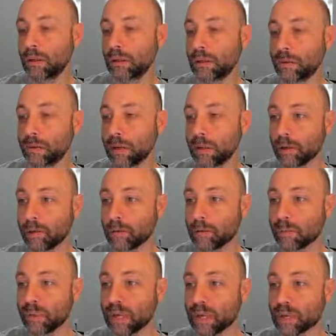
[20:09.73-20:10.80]
Okay,
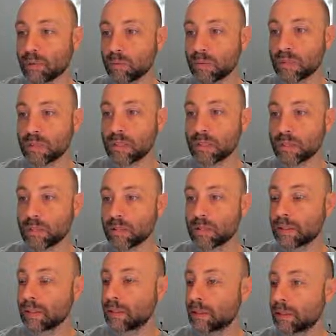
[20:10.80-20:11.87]
we're back in business.
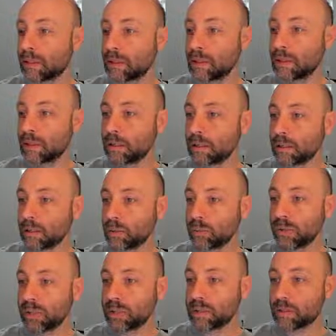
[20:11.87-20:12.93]
The home
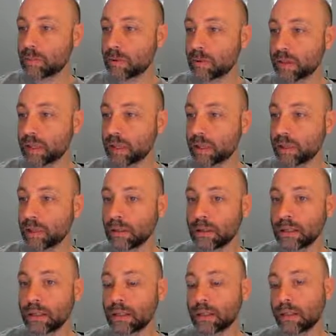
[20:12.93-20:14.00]
page is working.
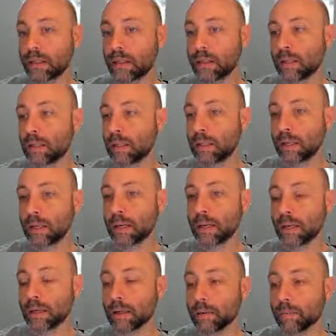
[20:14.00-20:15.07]

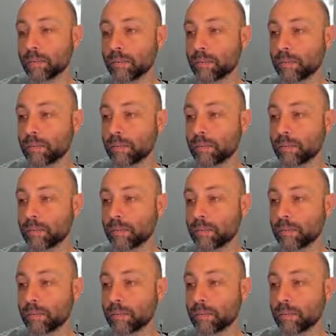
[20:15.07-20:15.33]
And